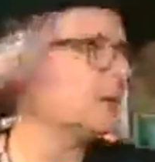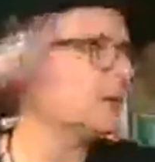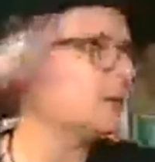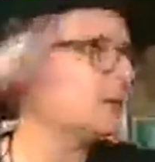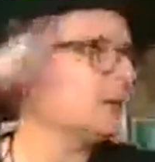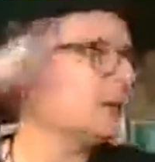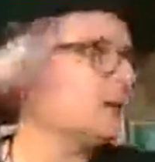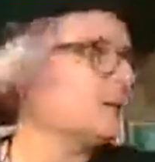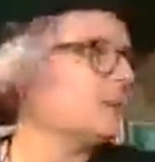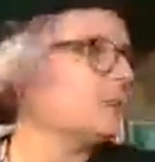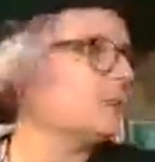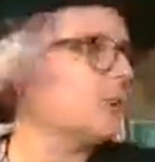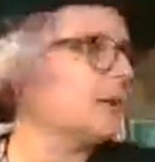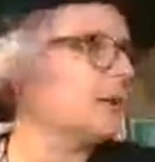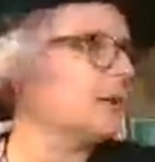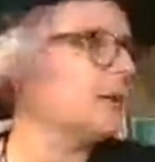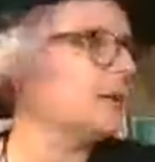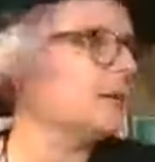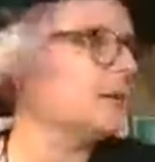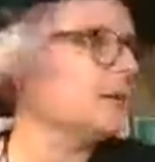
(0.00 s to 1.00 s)
and
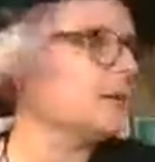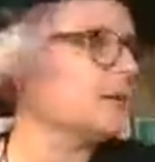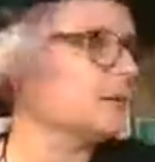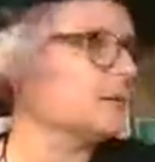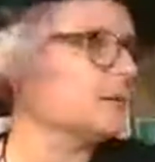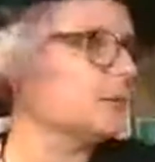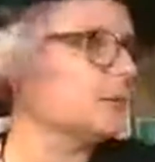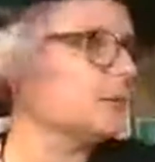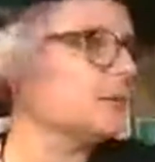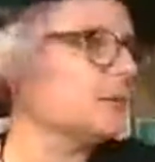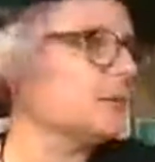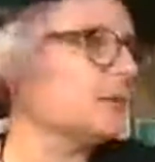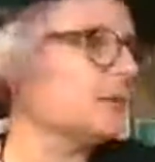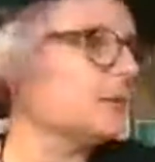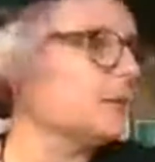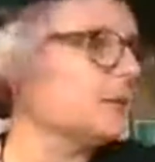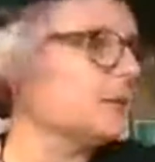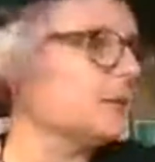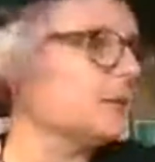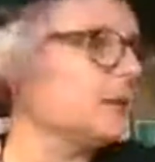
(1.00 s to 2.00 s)

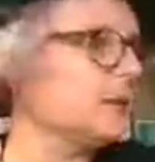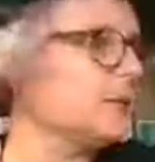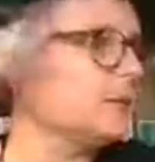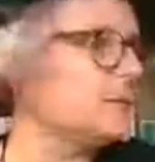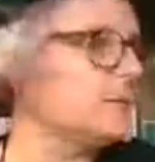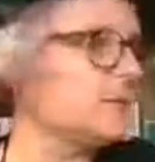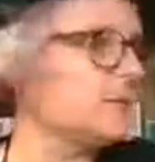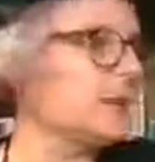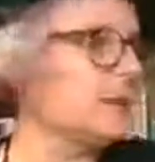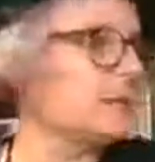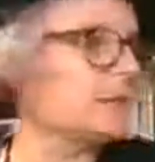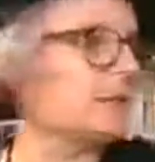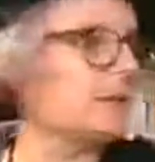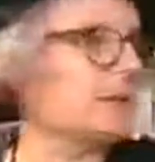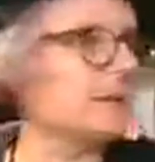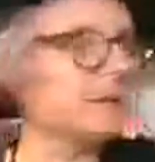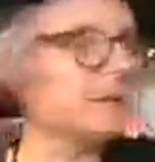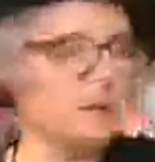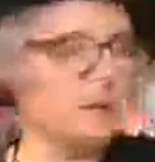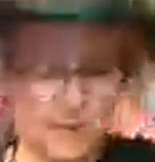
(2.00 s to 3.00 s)
pencils. In fact, I
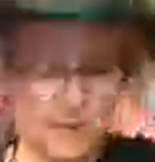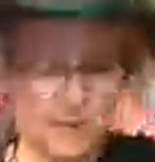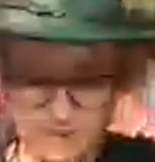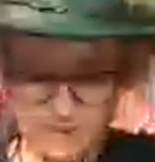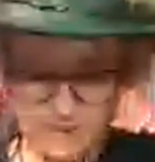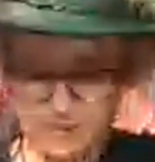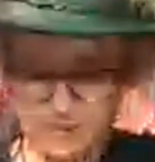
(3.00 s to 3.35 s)
collect